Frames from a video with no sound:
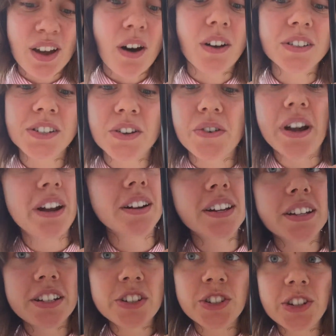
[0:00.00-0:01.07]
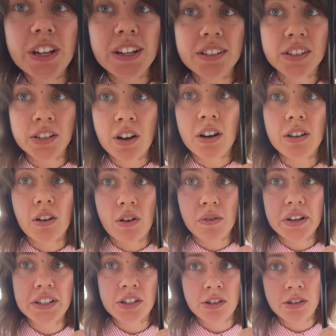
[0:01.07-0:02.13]
Also, air conditioning is not
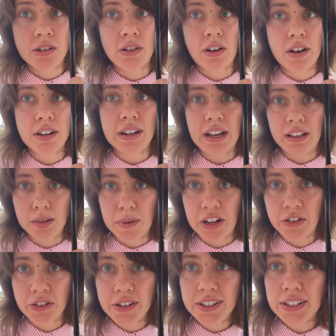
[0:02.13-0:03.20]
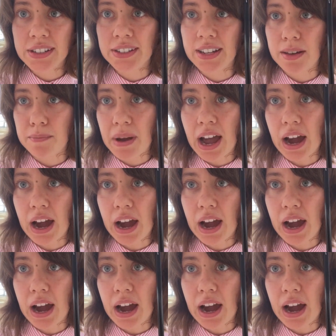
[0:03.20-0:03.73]
always turned on in elementaries to save